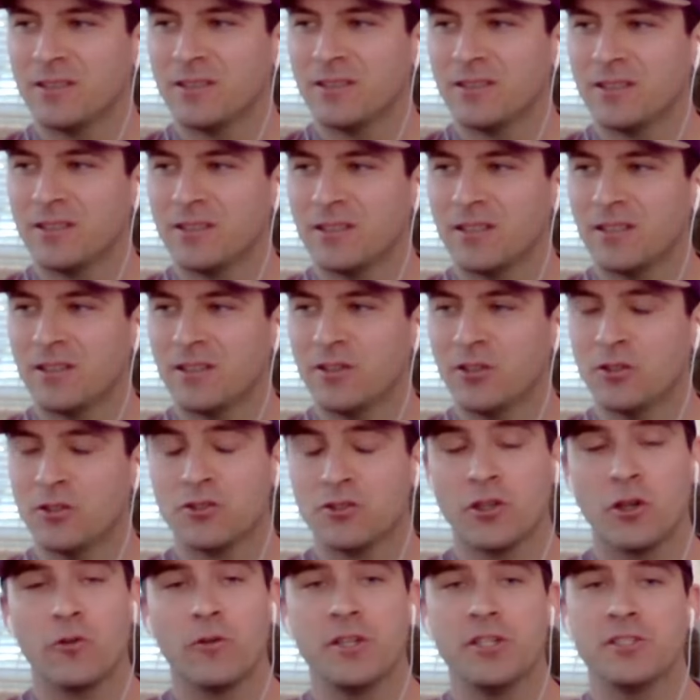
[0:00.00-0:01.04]
we're
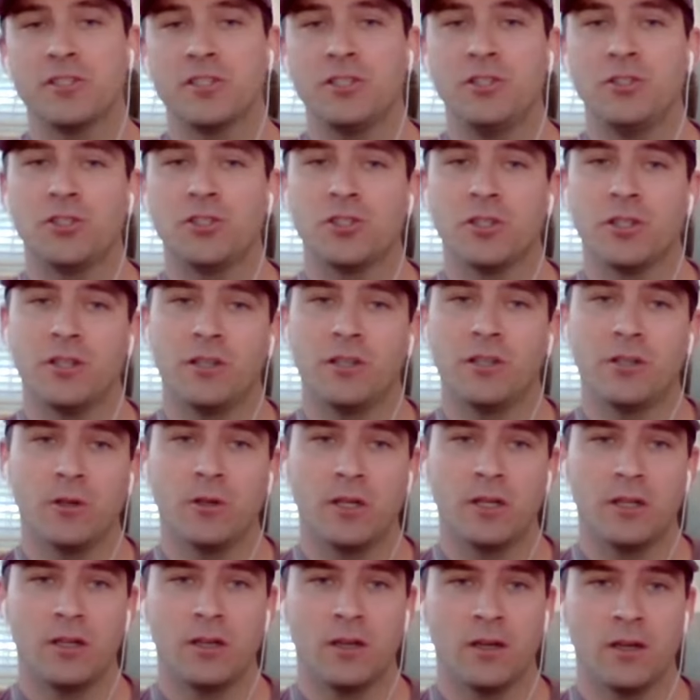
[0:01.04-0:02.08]
there's no reason you no, shouldn't
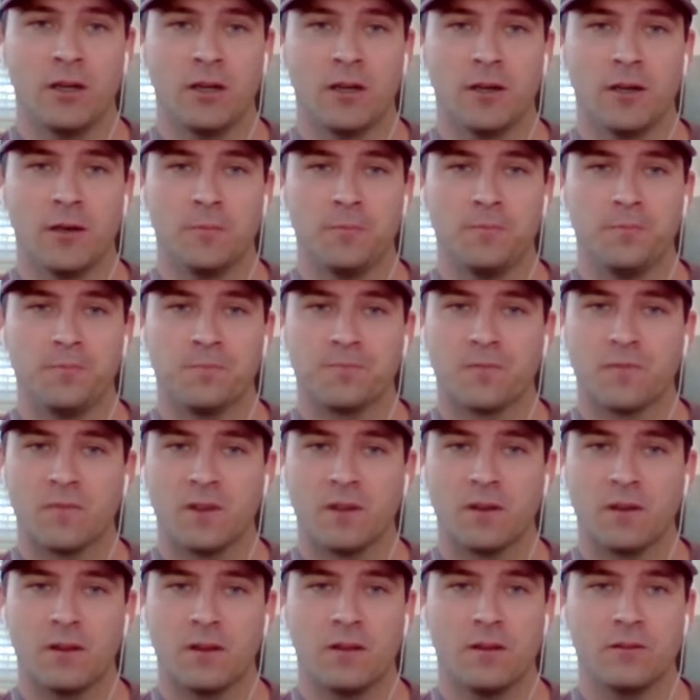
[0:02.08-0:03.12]
do it, especially um, if you're um, going to
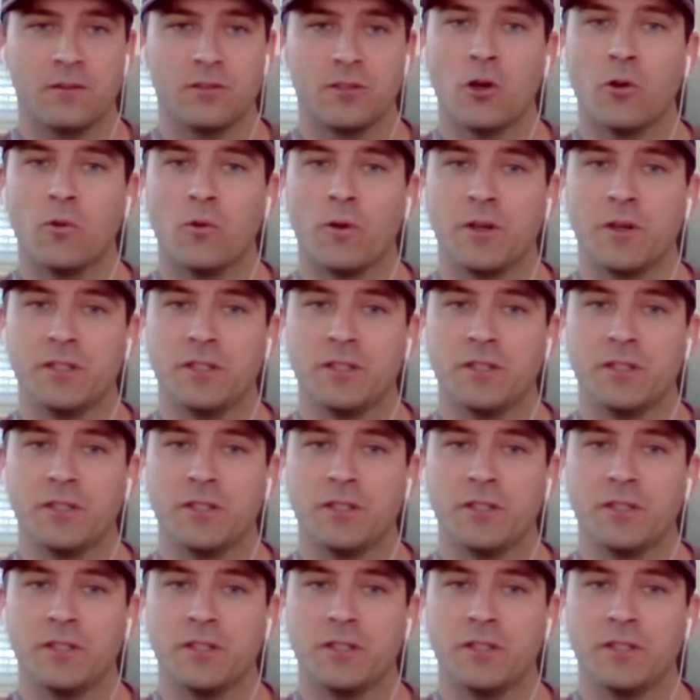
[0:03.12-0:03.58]
give away a dog.